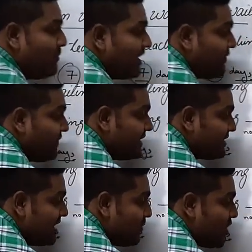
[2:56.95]
But if we
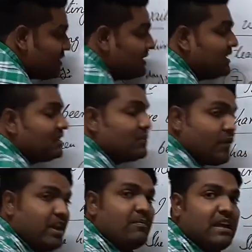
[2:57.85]
see about the
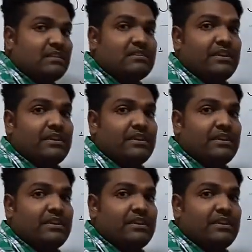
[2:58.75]
3 months,